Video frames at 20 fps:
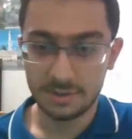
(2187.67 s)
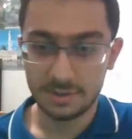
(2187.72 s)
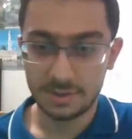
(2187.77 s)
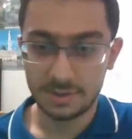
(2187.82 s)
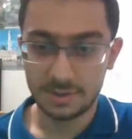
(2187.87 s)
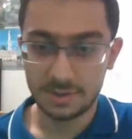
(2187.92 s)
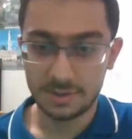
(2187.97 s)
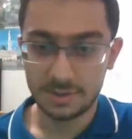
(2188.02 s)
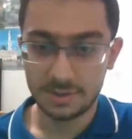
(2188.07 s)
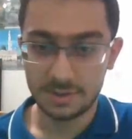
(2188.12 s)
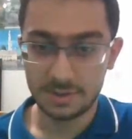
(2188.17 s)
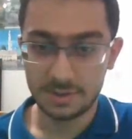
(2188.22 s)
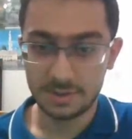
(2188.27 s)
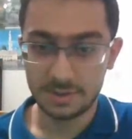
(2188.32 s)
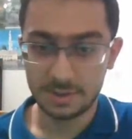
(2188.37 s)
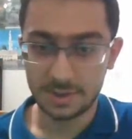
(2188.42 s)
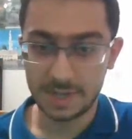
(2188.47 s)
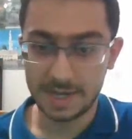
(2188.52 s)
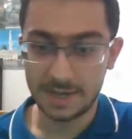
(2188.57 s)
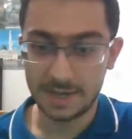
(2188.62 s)

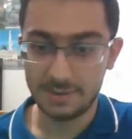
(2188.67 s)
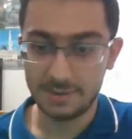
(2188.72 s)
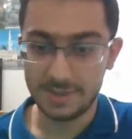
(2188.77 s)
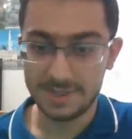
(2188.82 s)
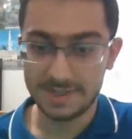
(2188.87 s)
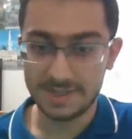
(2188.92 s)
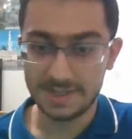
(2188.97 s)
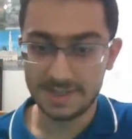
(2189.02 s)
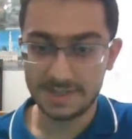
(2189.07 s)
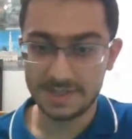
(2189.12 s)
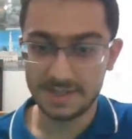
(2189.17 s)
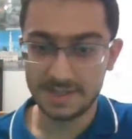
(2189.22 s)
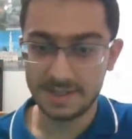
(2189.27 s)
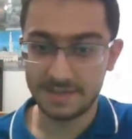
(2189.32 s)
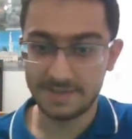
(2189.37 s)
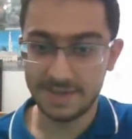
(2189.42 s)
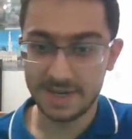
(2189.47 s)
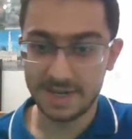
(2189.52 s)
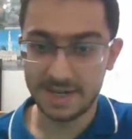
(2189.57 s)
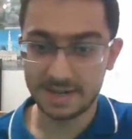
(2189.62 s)
how does this thing
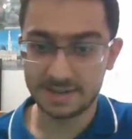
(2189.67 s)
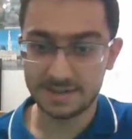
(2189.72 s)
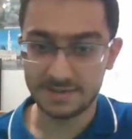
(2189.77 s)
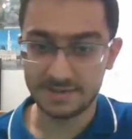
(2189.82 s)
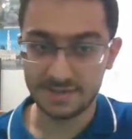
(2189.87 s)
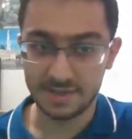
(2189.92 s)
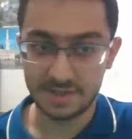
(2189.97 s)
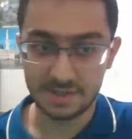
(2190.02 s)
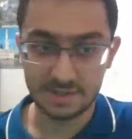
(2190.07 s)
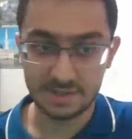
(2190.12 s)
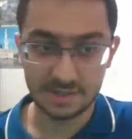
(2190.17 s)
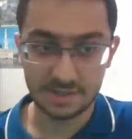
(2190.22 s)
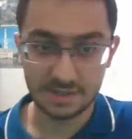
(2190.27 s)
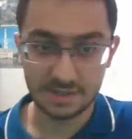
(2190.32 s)
even activate?